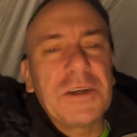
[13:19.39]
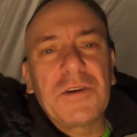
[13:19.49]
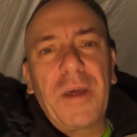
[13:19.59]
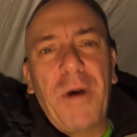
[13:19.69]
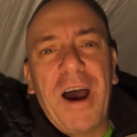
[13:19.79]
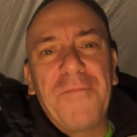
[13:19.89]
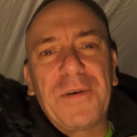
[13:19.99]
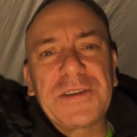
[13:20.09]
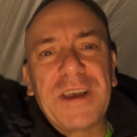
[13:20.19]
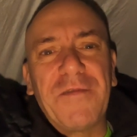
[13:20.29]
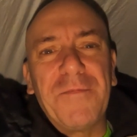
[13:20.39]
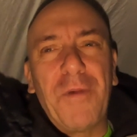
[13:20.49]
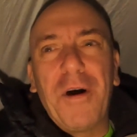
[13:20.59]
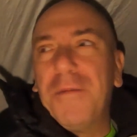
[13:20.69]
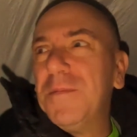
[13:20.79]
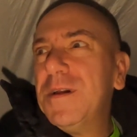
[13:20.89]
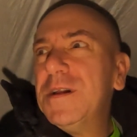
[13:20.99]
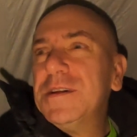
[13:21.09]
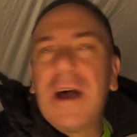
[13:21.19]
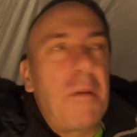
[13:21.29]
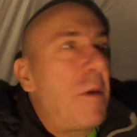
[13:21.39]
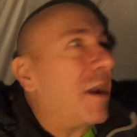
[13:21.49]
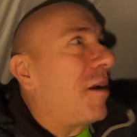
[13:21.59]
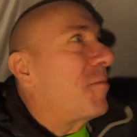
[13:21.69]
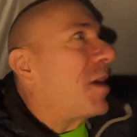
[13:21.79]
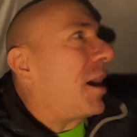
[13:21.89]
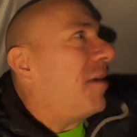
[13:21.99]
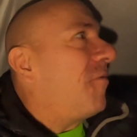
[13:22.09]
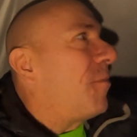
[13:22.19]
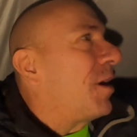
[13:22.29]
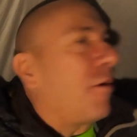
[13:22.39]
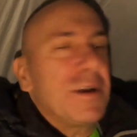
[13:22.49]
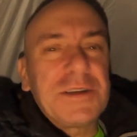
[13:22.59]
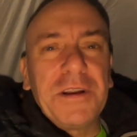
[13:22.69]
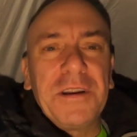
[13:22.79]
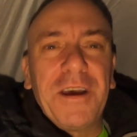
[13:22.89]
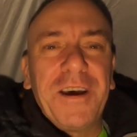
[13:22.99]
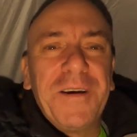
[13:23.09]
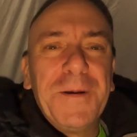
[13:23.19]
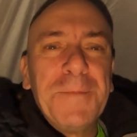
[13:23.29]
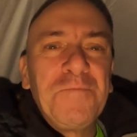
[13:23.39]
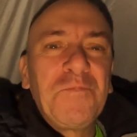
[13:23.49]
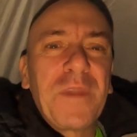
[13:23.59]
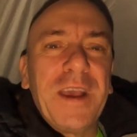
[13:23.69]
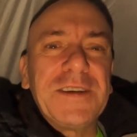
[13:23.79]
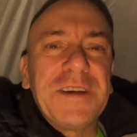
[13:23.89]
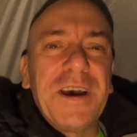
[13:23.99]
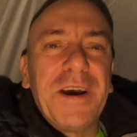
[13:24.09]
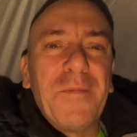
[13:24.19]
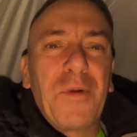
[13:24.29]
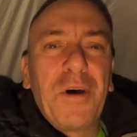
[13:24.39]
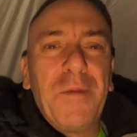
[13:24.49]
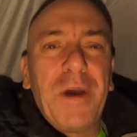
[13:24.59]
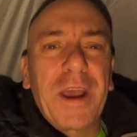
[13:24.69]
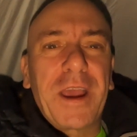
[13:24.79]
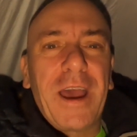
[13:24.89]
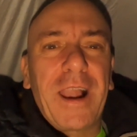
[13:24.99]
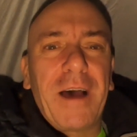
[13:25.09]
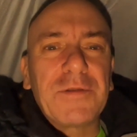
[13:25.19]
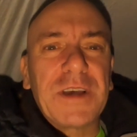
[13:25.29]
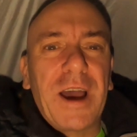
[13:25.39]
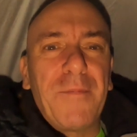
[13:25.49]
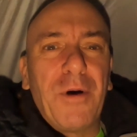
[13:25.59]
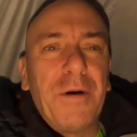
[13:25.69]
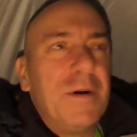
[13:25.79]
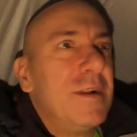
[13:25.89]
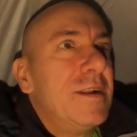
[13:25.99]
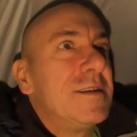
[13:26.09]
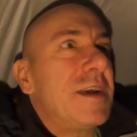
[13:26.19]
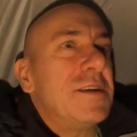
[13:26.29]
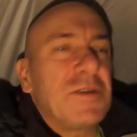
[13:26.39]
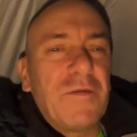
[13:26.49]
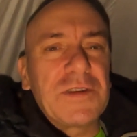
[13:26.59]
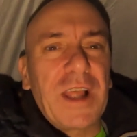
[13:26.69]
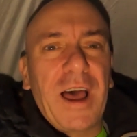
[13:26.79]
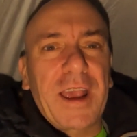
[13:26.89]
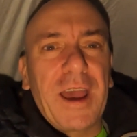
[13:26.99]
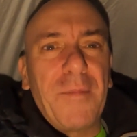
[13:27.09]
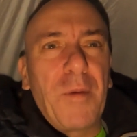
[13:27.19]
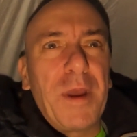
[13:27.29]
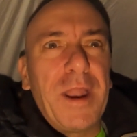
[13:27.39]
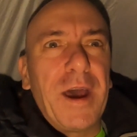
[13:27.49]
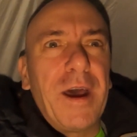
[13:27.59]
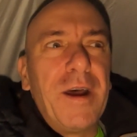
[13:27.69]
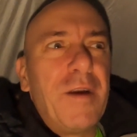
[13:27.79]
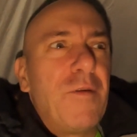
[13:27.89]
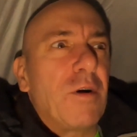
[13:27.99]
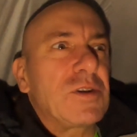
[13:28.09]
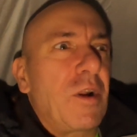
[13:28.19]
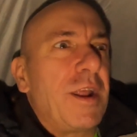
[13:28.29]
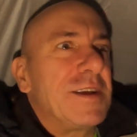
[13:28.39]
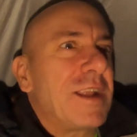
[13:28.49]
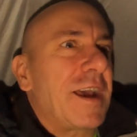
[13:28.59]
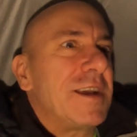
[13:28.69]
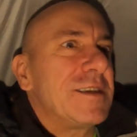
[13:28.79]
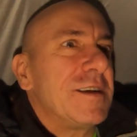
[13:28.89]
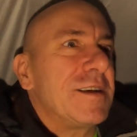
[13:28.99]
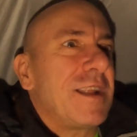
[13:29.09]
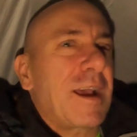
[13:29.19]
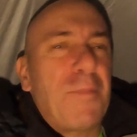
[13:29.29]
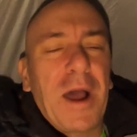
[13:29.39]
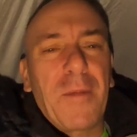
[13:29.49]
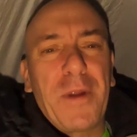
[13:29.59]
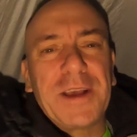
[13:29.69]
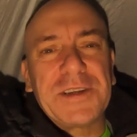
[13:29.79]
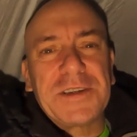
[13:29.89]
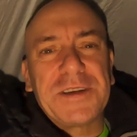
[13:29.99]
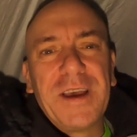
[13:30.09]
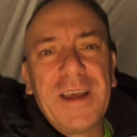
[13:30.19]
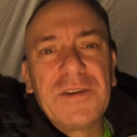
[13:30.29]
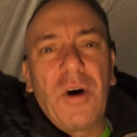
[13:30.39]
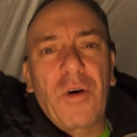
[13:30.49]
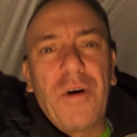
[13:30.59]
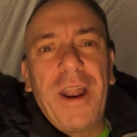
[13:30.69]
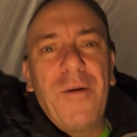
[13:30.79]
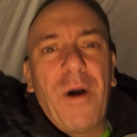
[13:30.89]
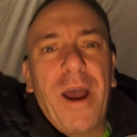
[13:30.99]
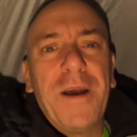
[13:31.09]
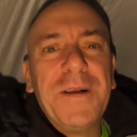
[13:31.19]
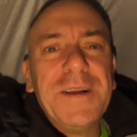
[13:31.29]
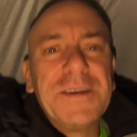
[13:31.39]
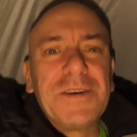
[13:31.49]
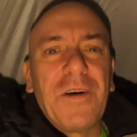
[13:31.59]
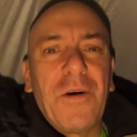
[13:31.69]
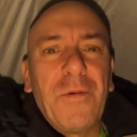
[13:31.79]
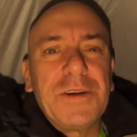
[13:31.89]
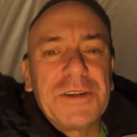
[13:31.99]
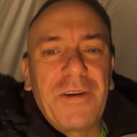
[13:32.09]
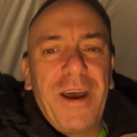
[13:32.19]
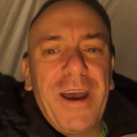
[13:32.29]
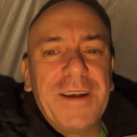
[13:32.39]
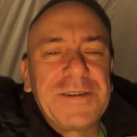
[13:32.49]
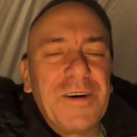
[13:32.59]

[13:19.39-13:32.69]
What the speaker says: It's only about 7:30, but I'm a bit cream cracker if I'm being honest, and it's blowing a bit of gale outside, but tent's obviously like a blooming rock solid. It's like a pile of bricks. It's not going anywhere, so which is great.